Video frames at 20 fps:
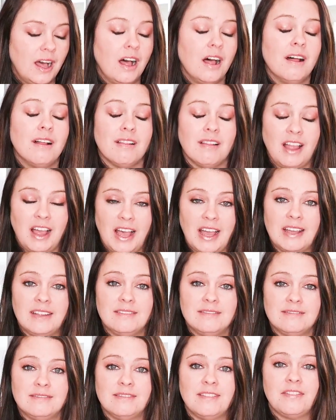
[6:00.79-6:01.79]
lot
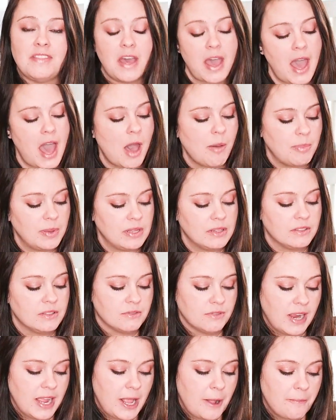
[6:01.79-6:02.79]
that
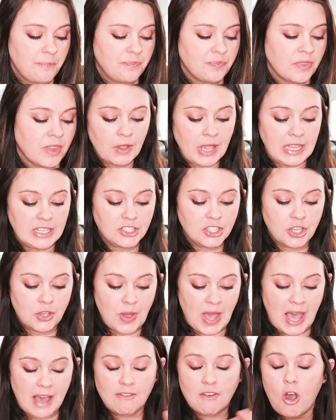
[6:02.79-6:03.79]
happens, right? Okay, so
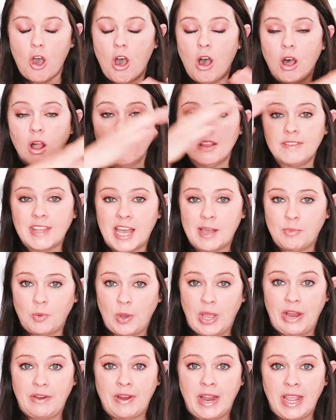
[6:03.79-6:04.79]
you have all of that
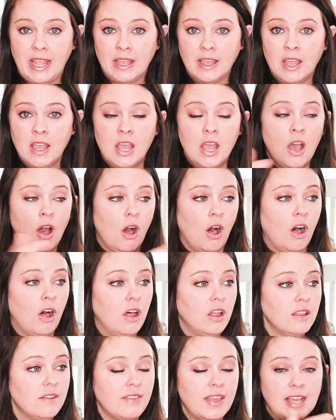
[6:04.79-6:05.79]
point, right?
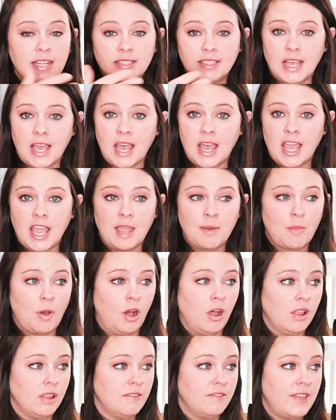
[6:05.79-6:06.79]
All of that time,
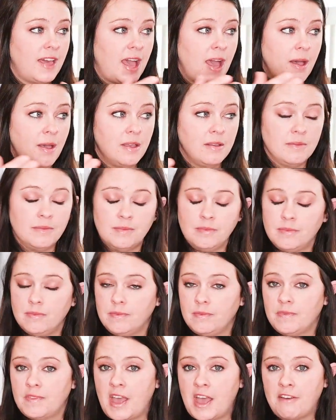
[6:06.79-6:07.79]
all of that
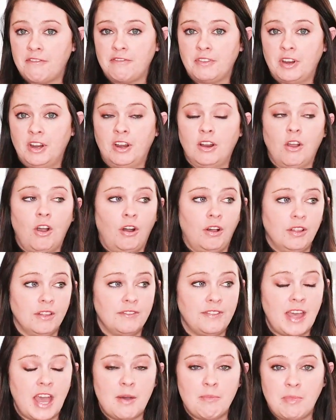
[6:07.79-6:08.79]
effort, all
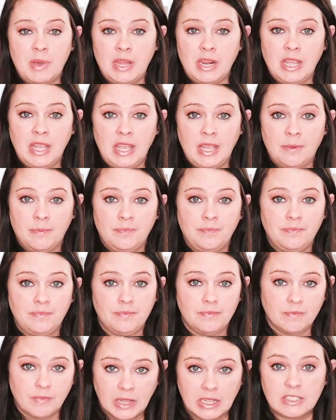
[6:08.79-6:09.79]
of that money.
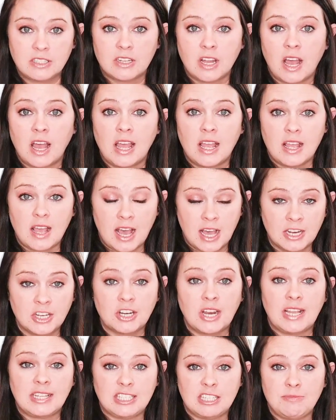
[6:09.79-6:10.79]
Let's not
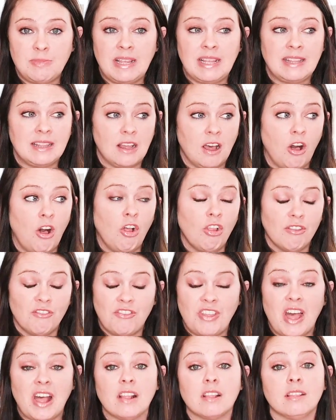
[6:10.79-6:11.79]
underestimate all
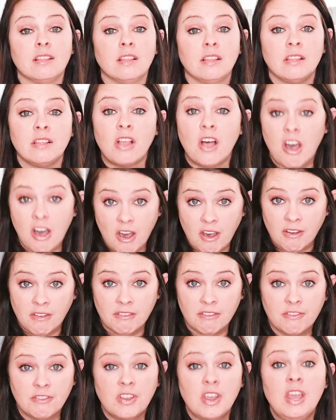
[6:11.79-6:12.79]
of that
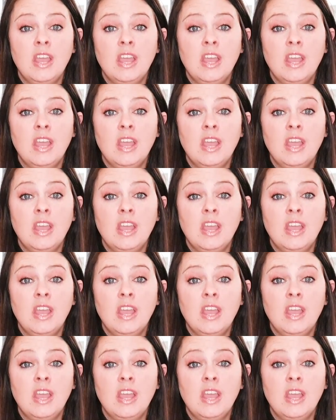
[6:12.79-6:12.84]
love